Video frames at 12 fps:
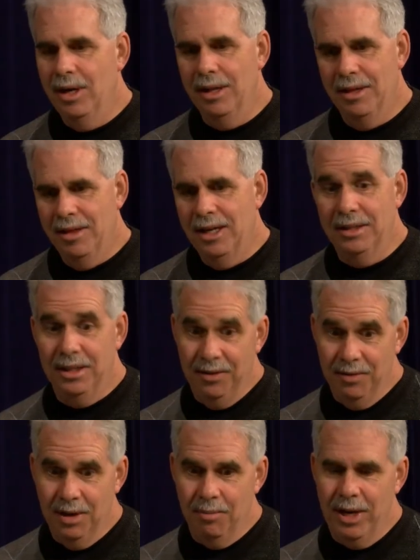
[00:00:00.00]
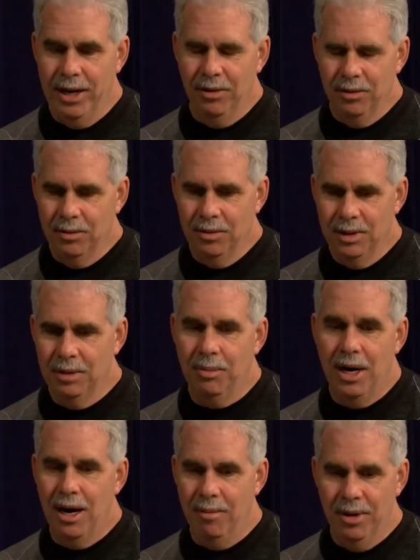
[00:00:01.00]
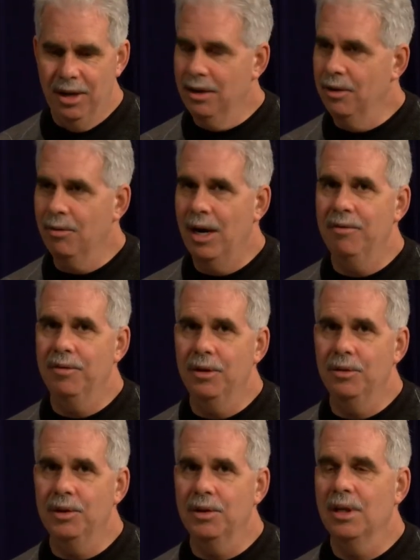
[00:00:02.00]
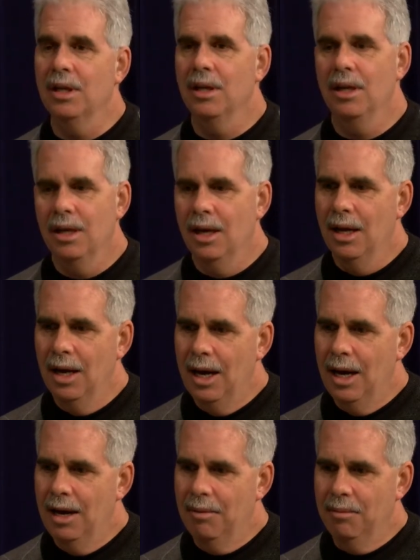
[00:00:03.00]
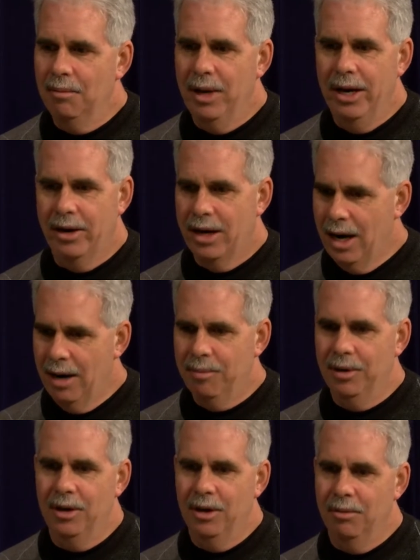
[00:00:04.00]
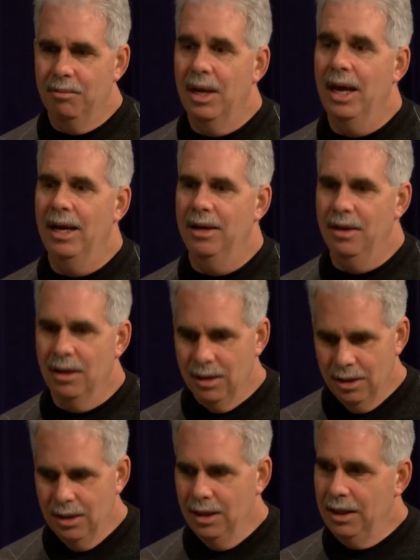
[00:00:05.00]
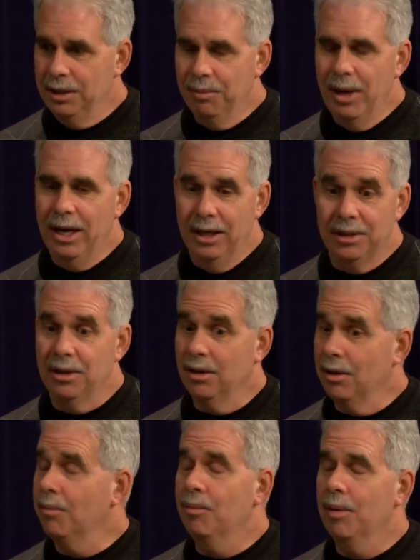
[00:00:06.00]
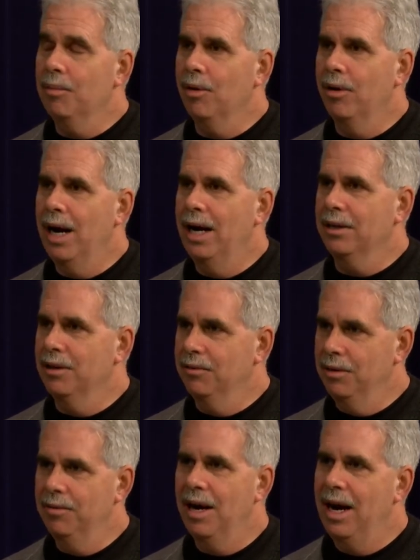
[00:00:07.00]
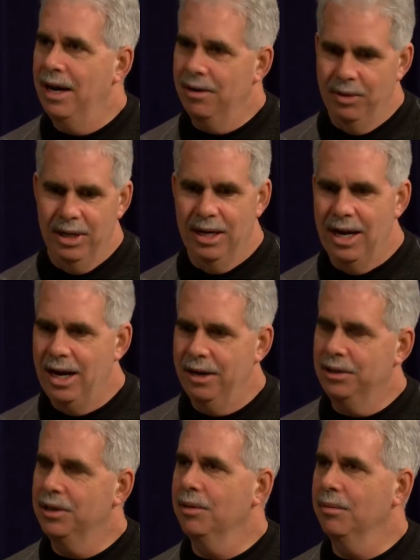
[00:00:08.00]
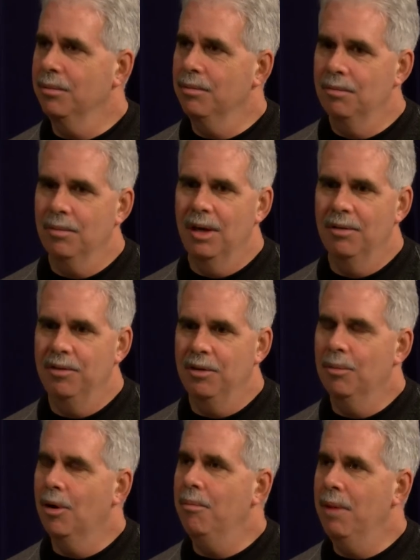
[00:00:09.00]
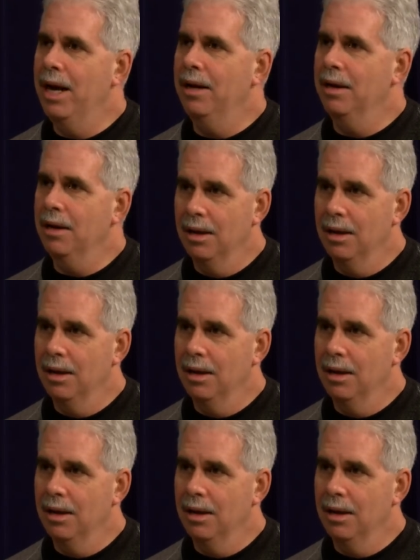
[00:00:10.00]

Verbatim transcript: of the things, even in my own department in the refuse, uh, Mayor Carpenter had, he's made us a little bit more active. We've hi- we had hired some, a few more men